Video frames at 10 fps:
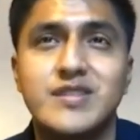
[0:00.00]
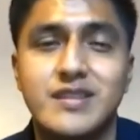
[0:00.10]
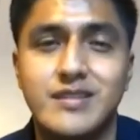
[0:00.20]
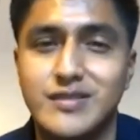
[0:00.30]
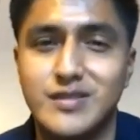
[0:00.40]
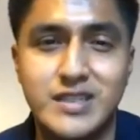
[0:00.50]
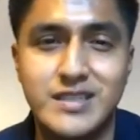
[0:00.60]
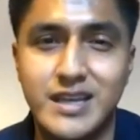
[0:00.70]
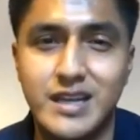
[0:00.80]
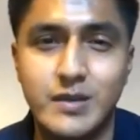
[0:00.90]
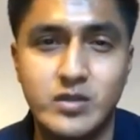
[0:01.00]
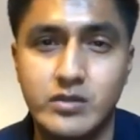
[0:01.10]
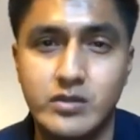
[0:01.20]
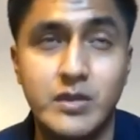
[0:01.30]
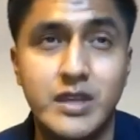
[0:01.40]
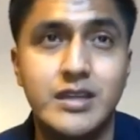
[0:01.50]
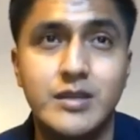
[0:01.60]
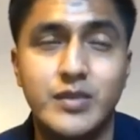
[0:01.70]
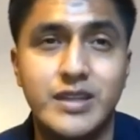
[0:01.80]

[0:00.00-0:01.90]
There's been times where we meet up,